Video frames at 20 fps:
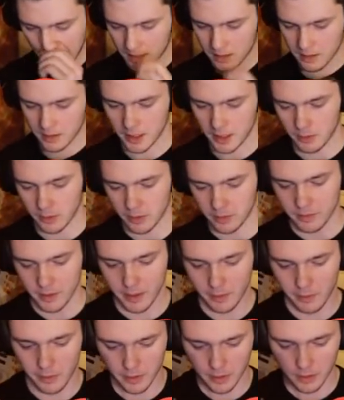That
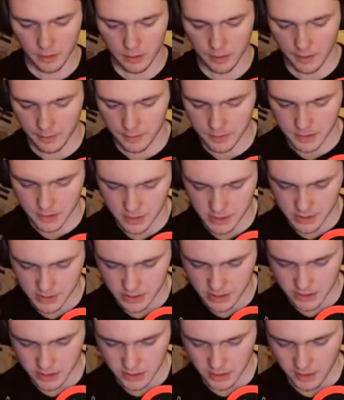went good. That was a good
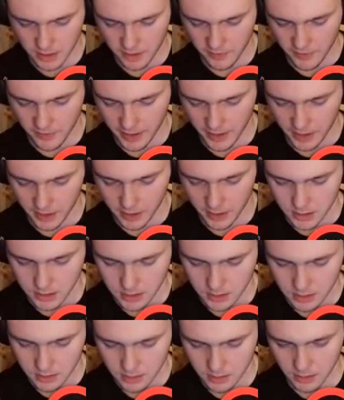decision to let that connect.
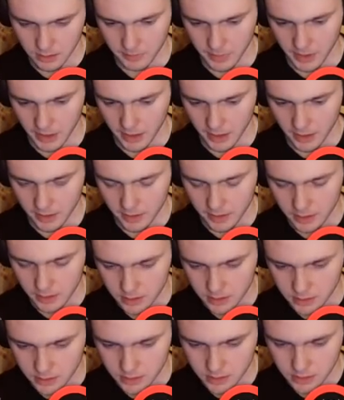The Mega Knight, that
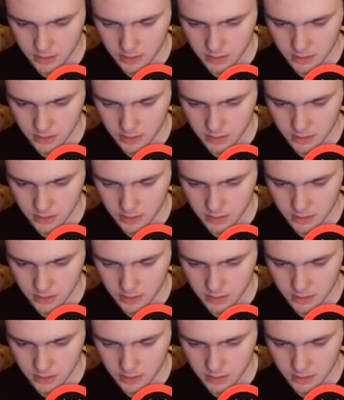is.